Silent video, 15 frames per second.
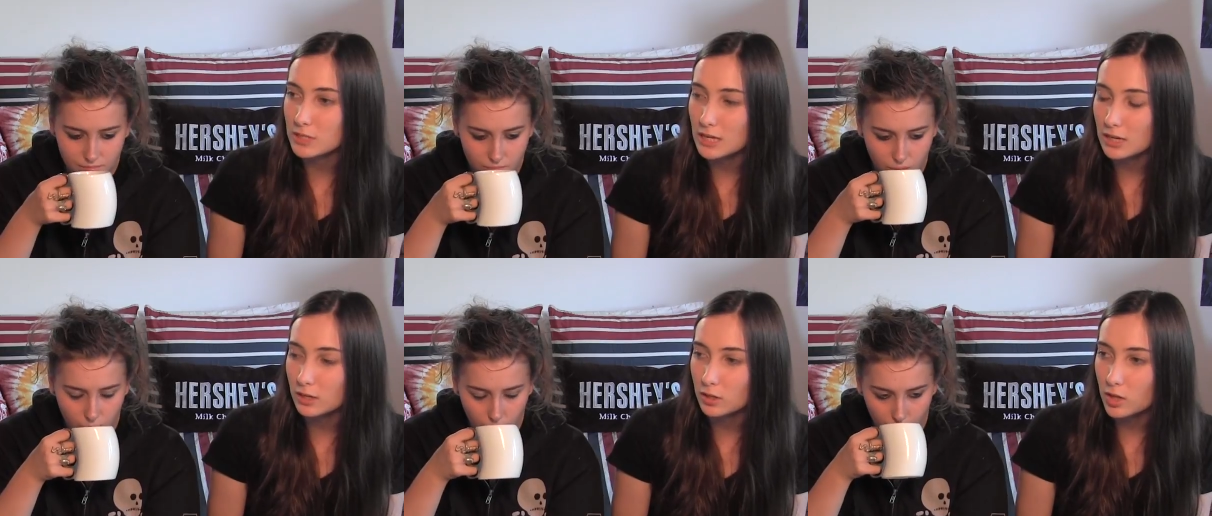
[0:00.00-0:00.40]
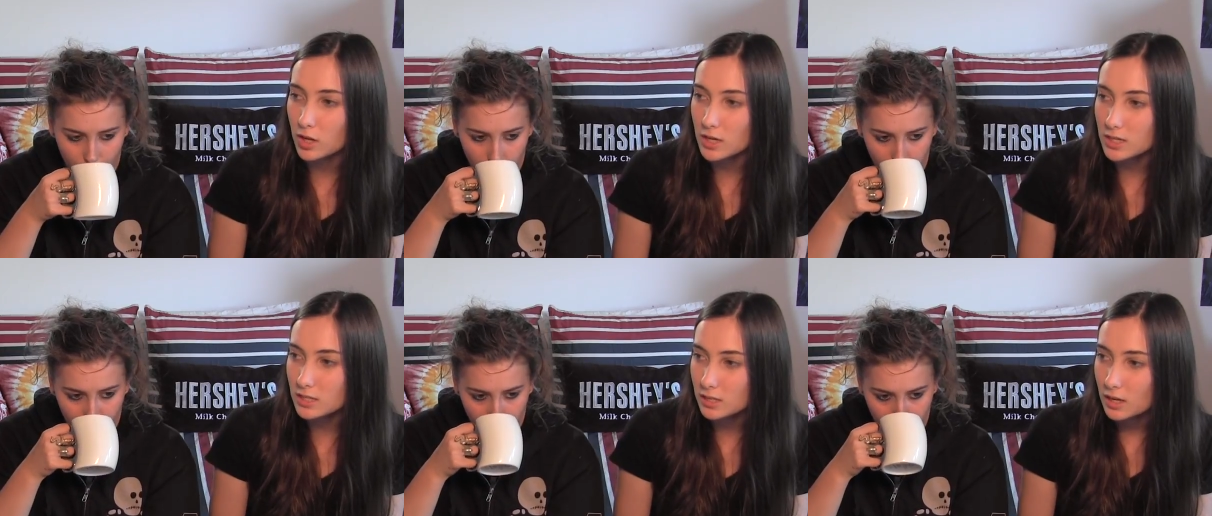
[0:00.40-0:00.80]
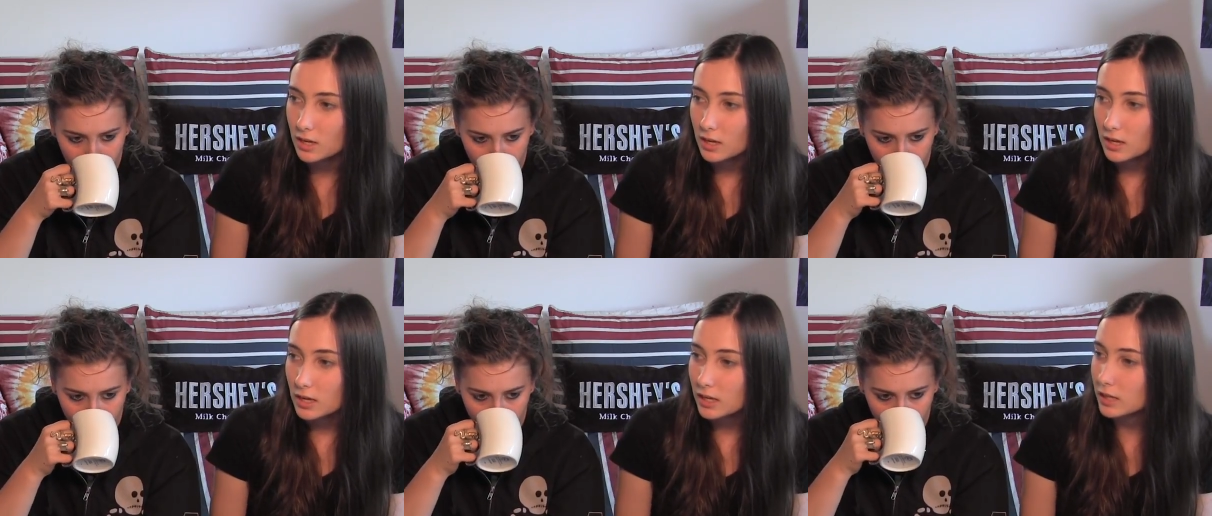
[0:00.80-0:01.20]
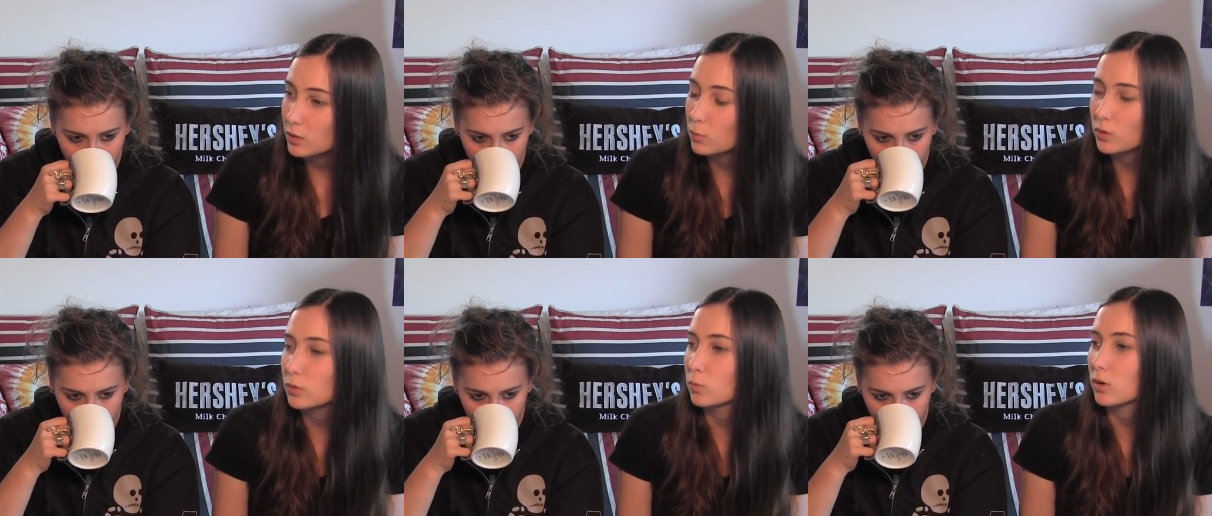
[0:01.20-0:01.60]
Speaker 1: to be Santa Claus, he
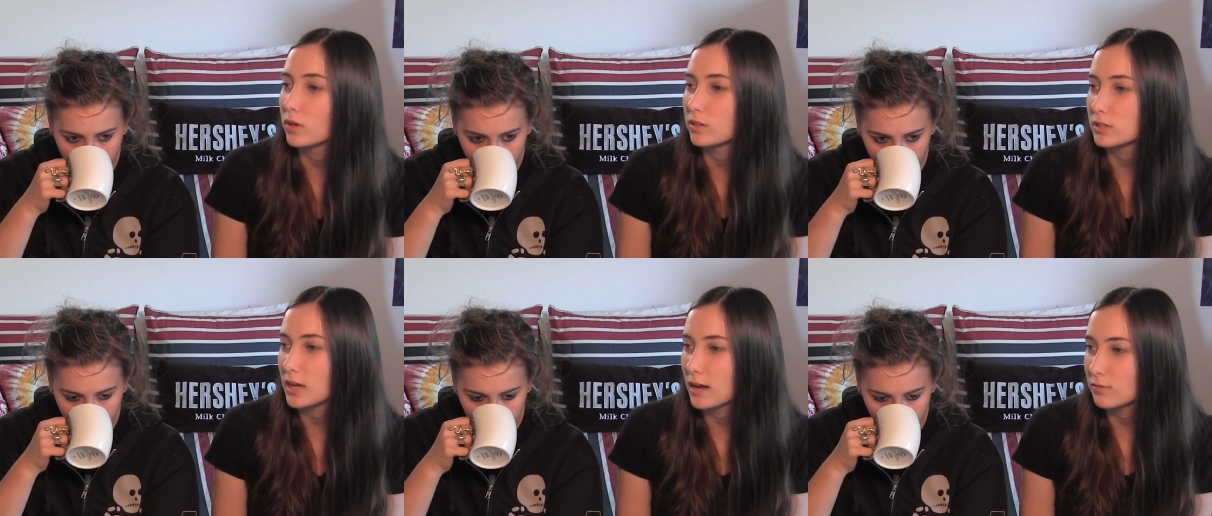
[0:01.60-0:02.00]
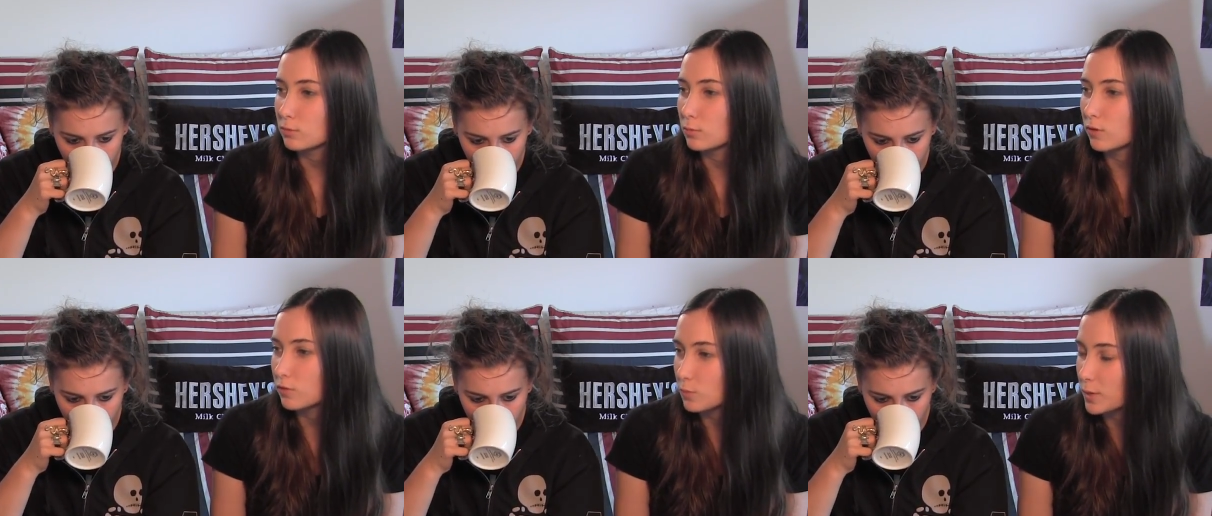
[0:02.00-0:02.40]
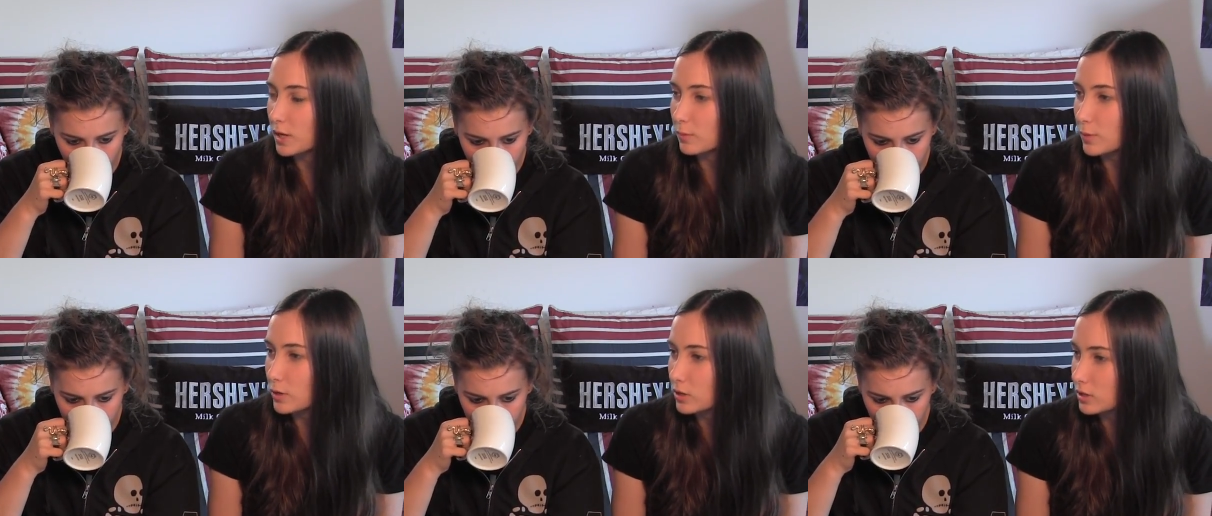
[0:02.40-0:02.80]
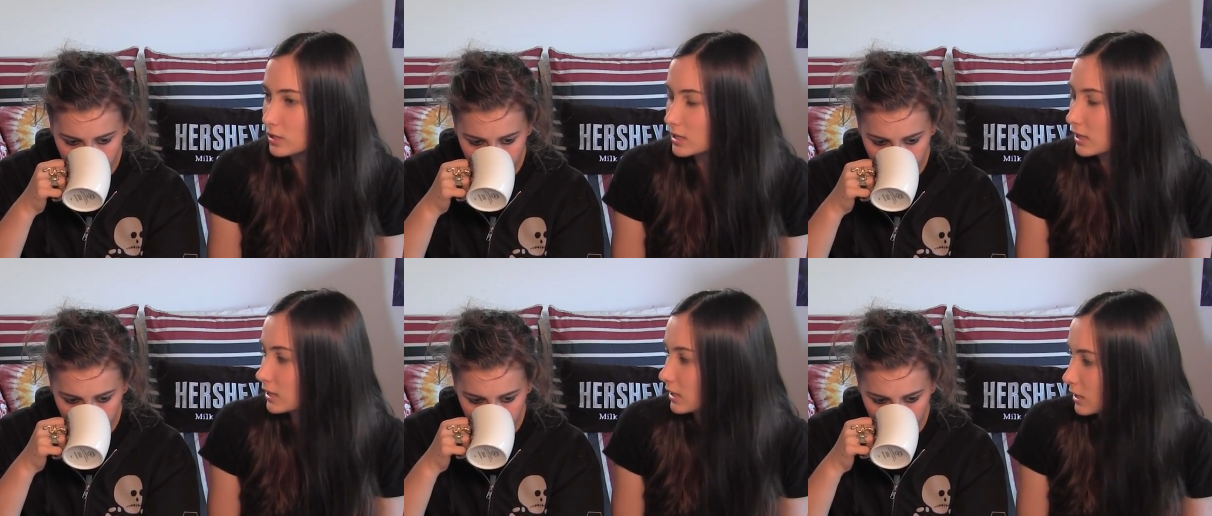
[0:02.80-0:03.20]
wouldn't want to have a movie made about it
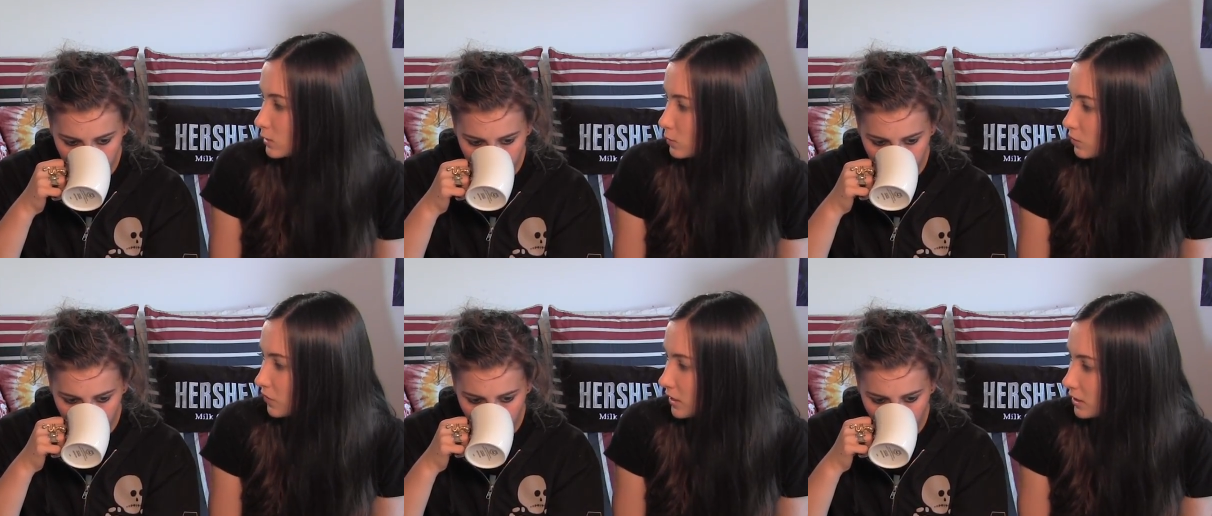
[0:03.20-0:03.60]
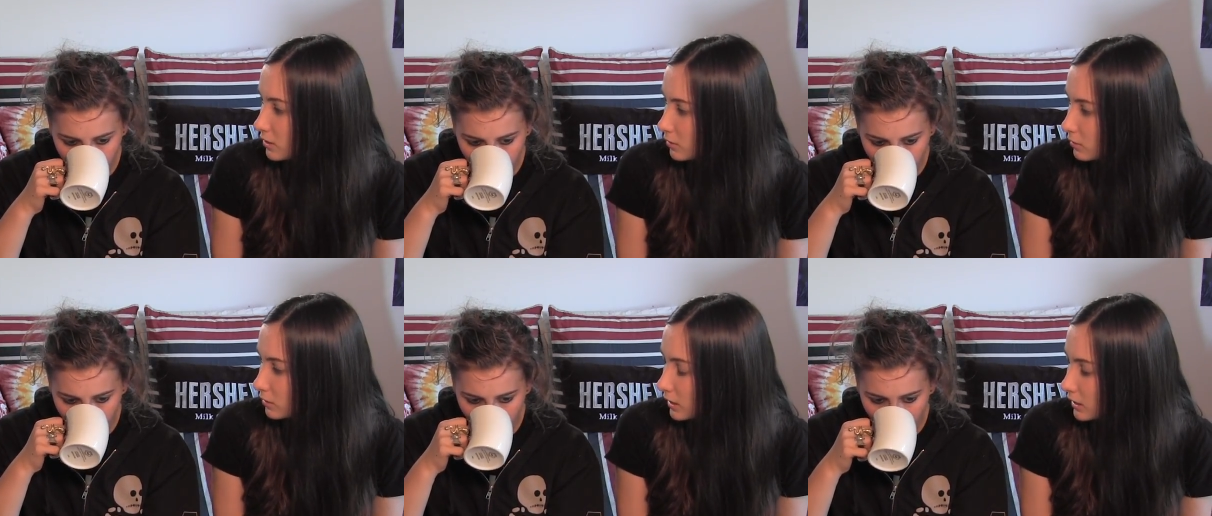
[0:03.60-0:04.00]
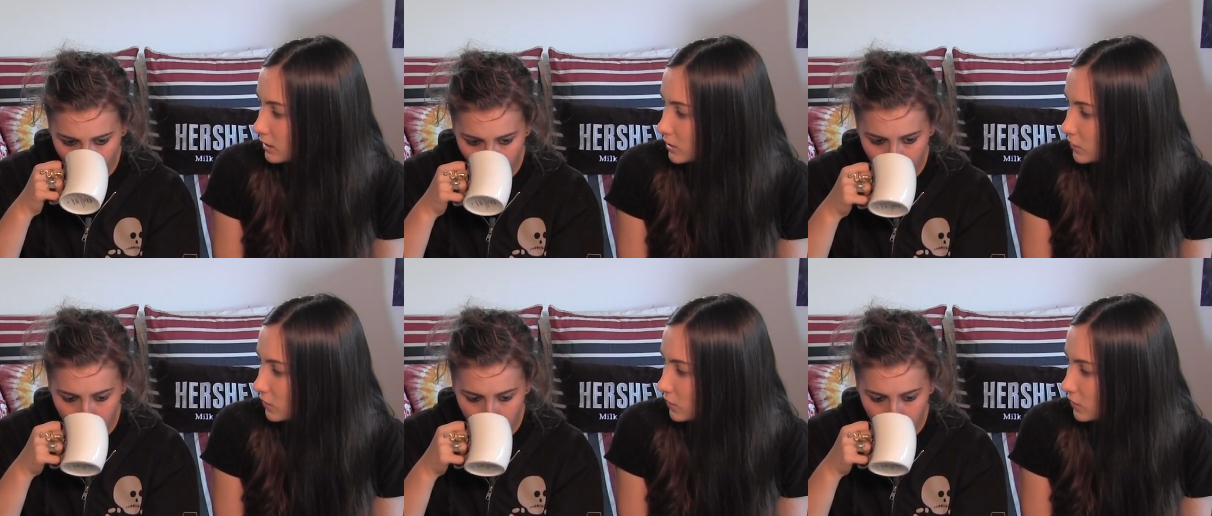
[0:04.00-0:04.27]
because then the kids would find out that